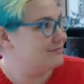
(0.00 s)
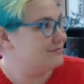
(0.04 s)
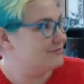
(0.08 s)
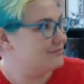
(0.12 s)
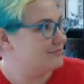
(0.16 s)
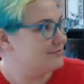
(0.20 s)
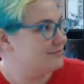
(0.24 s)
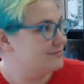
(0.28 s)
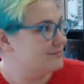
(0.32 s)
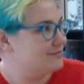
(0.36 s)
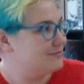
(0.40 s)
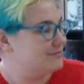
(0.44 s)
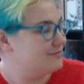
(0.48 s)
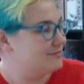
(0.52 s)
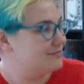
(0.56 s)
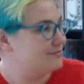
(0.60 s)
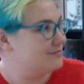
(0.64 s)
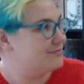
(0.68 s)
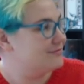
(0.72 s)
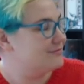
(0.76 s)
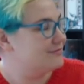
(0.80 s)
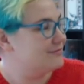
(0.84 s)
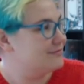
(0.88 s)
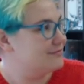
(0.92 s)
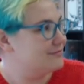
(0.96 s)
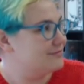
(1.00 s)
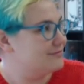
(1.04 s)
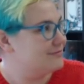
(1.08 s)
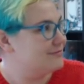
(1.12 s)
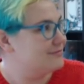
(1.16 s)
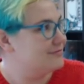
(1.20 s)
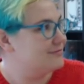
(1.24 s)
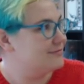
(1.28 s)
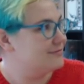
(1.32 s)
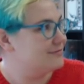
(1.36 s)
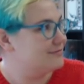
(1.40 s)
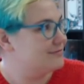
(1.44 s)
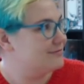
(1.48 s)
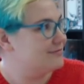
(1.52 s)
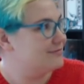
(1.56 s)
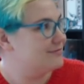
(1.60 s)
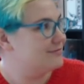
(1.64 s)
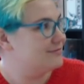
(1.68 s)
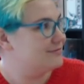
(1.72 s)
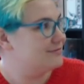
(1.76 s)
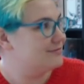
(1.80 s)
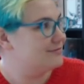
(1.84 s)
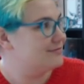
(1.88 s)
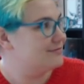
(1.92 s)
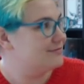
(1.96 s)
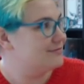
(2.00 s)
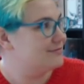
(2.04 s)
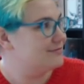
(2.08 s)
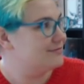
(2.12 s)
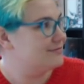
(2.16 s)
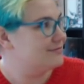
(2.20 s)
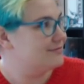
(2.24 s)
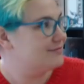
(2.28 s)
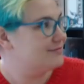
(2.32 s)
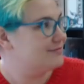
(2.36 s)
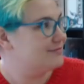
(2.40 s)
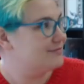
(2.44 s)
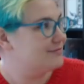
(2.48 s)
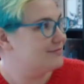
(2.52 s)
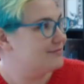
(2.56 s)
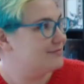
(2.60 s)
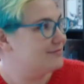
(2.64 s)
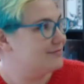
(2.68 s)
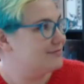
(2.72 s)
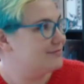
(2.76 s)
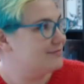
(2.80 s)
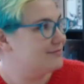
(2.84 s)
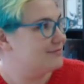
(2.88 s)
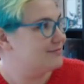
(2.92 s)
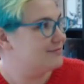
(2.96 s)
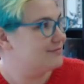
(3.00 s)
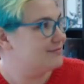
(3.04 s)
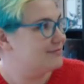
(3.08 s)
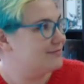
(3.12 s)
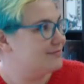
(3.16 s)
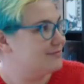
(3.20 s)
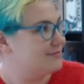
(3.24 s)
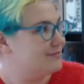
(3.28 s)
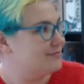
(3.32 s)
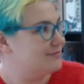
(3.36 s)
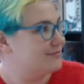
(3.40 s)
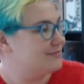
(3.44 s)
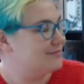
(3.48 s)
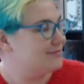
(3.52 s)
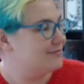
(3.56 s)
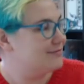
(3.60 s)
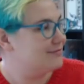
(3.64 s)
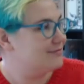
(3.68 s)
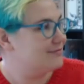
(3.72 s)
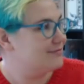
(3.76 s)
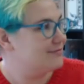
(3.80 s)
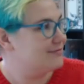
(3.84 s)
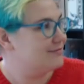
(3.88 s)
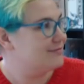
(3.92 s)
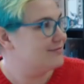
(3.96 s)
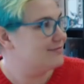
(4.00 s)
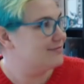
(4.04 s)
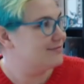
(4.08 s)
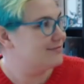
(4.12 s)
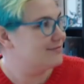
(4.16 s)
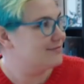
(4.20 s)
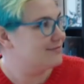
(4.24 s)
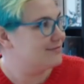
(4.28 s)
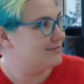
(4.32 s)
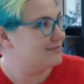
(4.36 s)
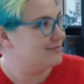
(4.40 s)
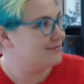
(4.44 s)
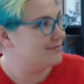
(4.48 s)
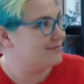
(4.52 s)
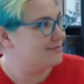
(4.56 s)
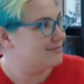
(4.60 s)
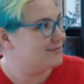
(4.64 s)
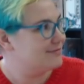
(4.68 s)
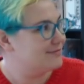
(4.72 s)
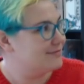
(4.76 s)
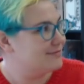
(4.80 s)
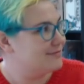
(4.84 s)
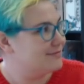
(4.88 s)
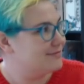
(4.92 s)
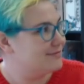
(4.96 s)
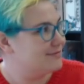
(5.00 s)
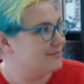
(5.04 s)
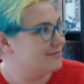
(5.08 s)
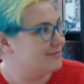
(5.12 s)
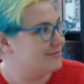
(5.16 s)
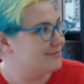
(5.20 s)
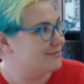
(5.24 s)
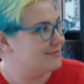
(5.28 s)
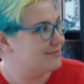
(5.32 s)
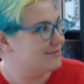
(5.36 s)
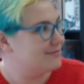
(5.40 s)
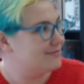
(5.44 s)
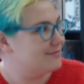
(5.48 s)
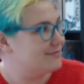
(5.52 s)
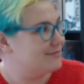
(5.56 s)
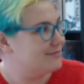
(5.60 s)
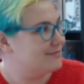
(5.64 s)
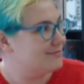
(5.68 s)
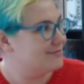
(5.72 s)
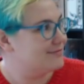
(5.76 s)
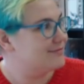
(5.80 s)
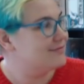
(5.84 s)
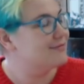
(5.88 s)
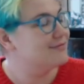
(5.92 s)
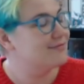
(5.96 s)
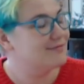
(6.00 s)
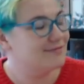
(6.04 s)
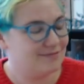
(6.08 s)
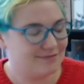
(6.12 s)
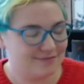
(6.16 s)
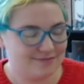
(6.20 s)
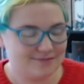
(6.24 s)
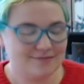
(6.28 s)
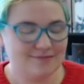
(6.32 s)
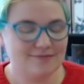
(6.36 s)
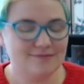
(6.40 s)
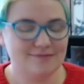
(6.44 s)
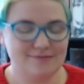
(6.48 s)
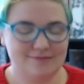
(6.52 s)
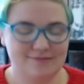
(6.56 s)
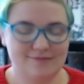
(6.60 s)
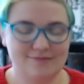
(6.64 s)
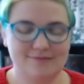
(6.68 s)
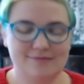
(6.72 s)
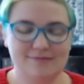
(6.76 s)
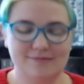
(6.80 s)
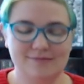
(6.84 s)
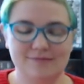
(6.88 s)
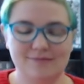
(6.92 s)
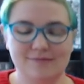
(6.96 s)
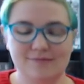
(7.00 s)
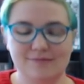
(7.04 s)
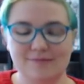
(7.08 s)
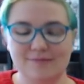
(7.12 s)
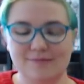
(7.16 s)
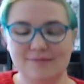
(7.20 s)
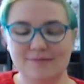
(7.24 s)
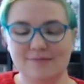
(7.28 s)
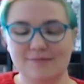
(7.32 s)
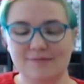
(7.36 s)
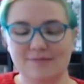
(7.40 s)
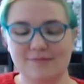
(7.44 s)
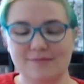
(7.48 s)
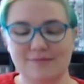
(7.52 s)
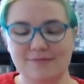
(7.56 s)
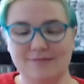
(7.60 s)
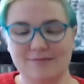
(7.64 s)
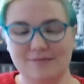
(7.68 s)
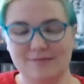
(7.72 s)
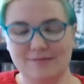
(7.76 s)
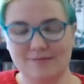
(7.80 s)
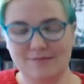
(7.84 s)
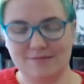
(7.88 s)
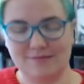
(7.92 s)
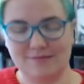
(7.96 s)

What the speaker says: No words are spoken by the person on screen.